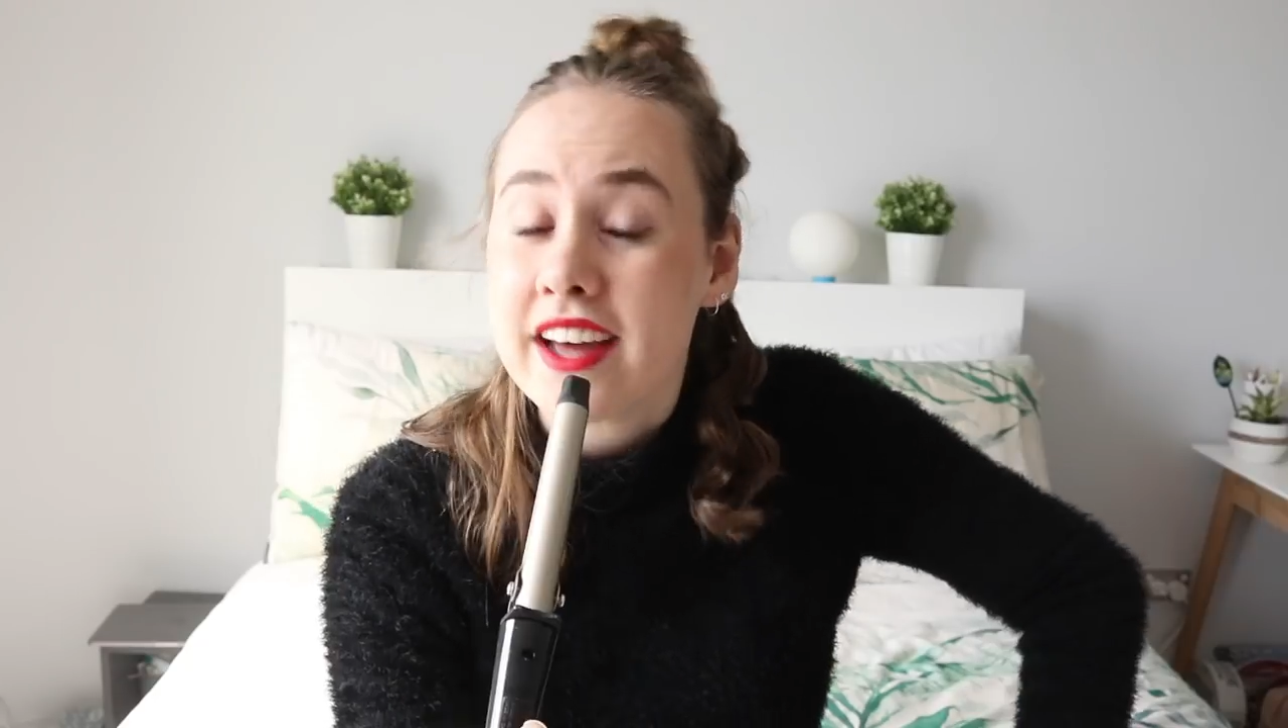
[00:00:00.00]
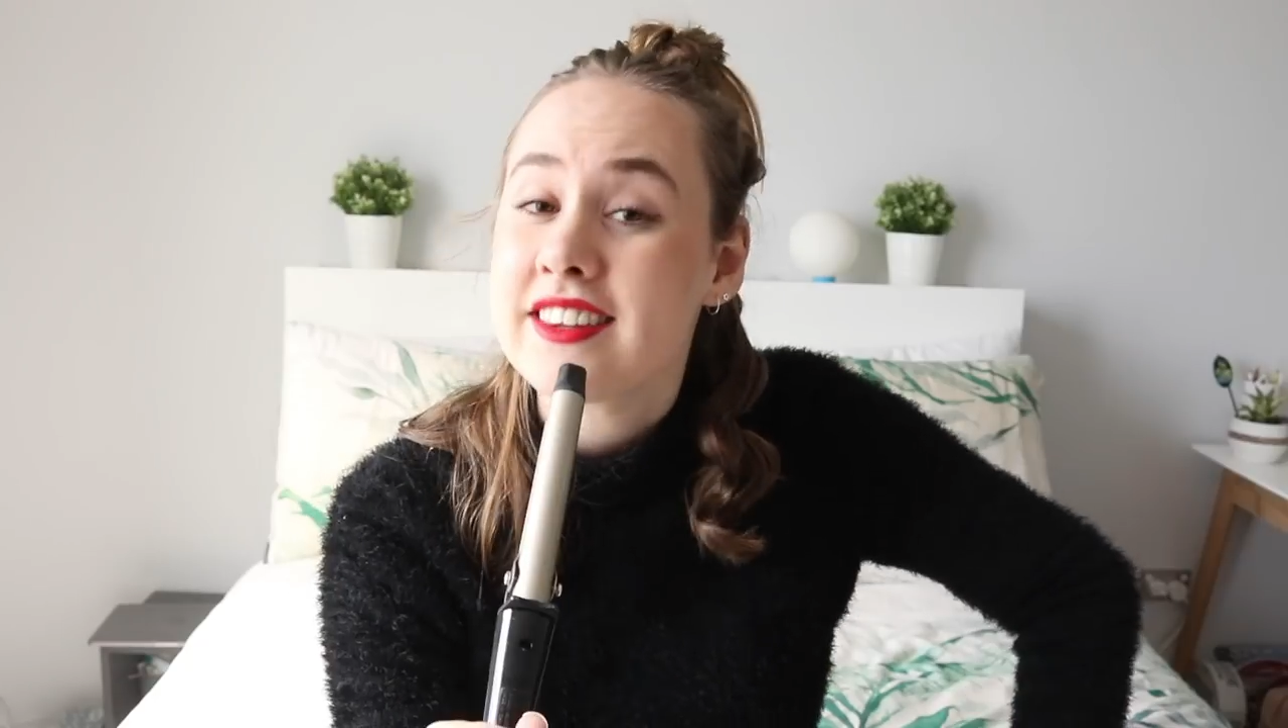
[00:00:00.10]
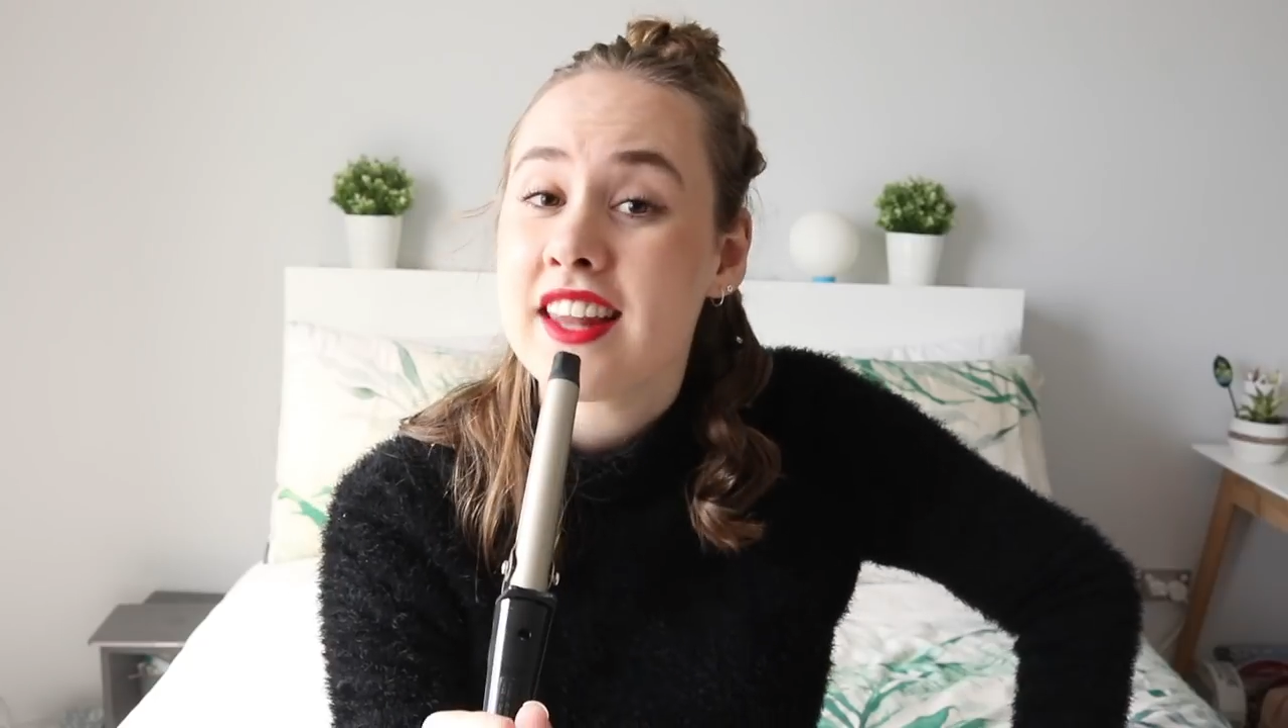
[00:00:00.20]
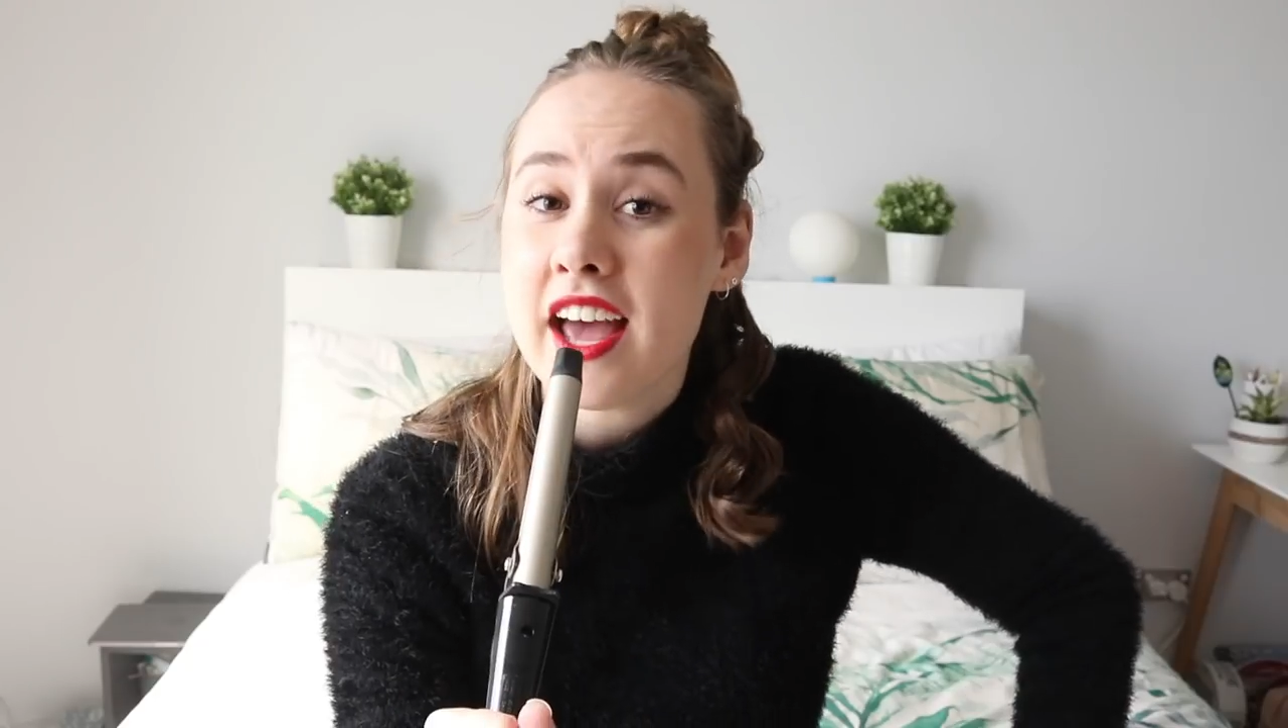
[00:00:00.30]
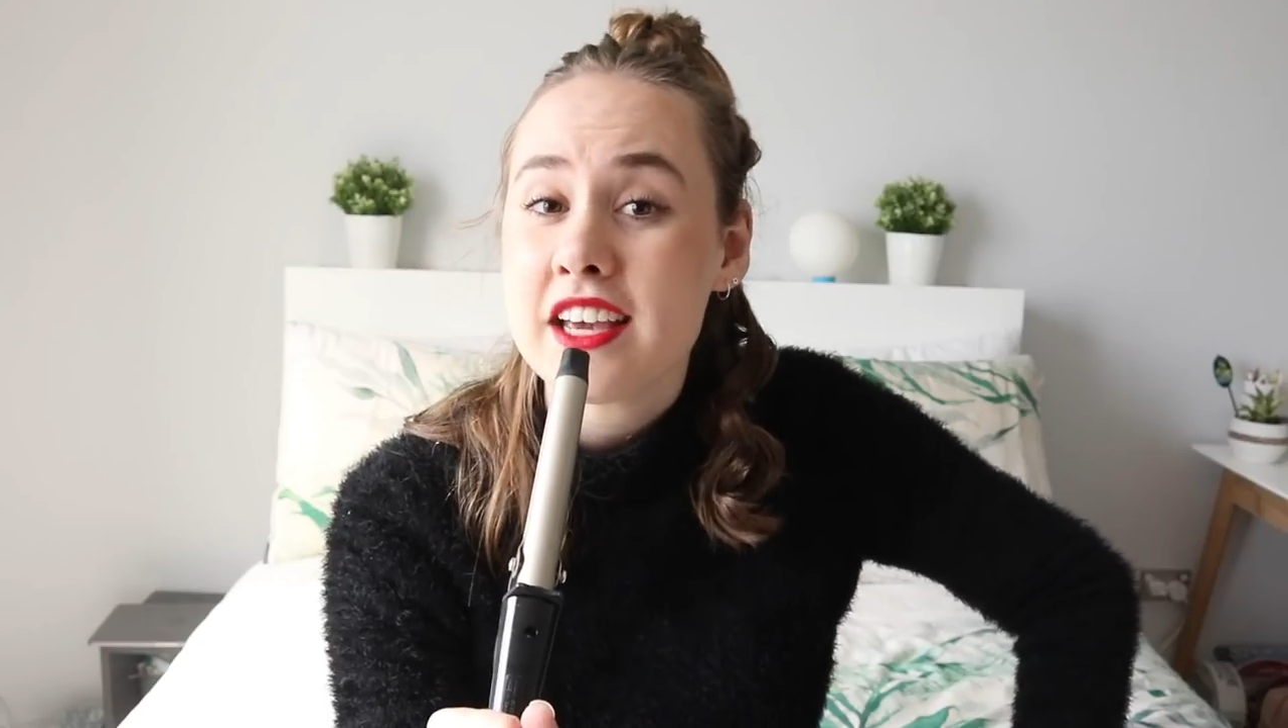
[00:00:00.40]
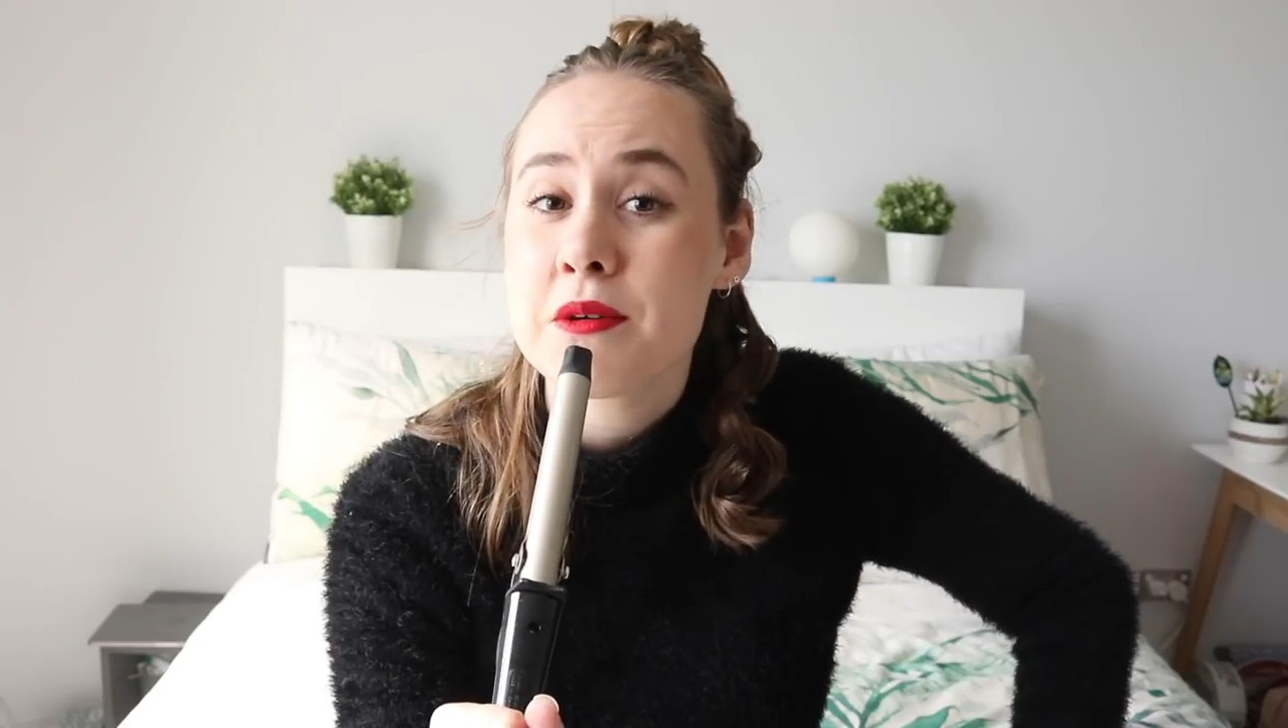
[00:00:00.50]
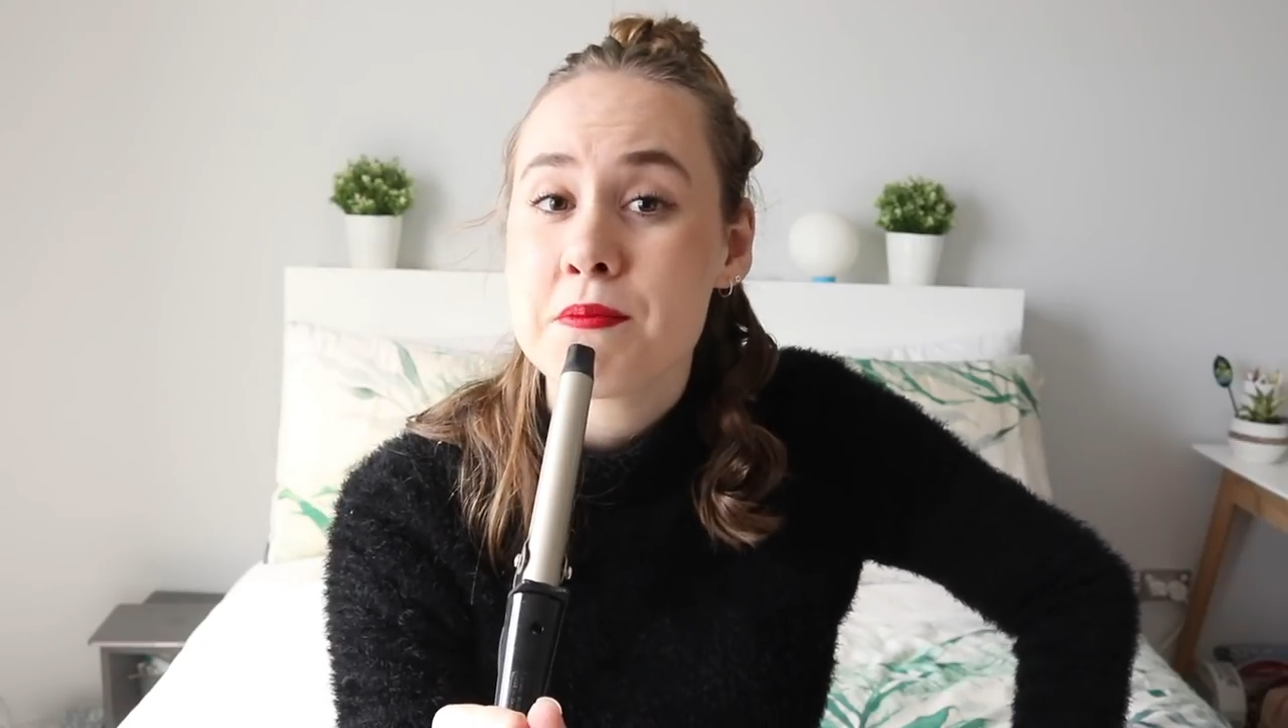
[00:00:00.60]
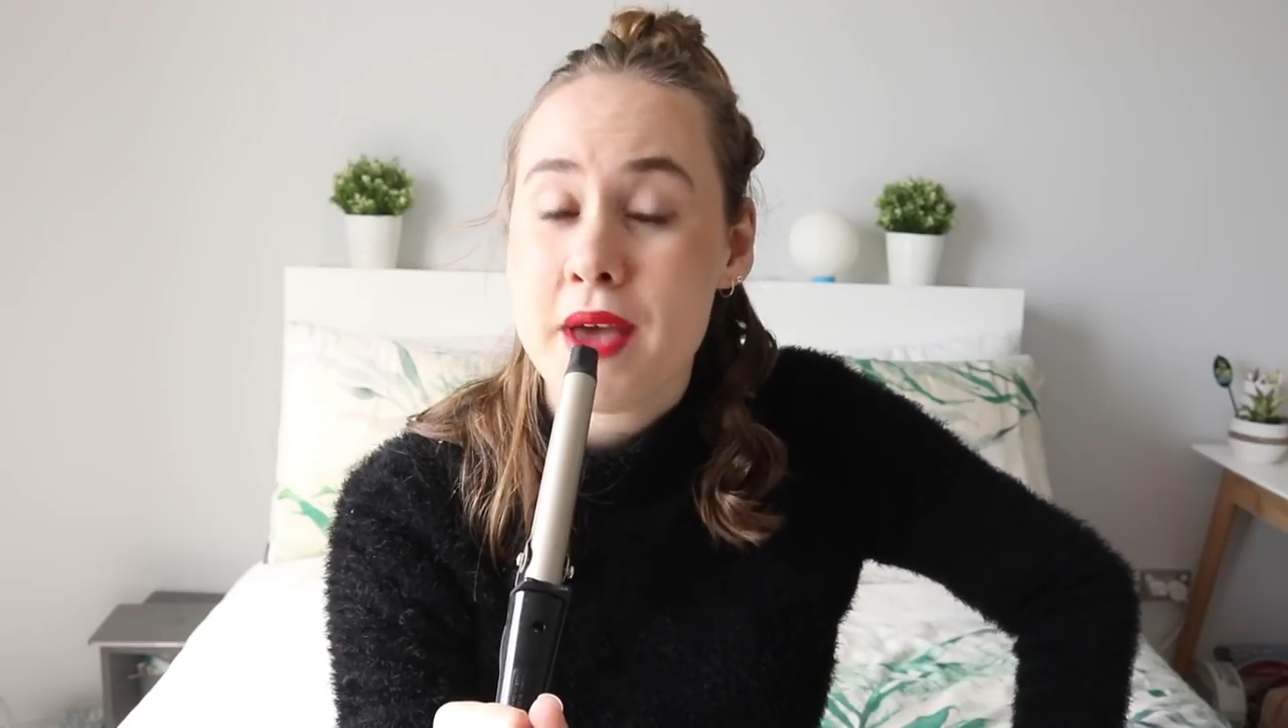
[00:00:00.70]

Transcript: Unlike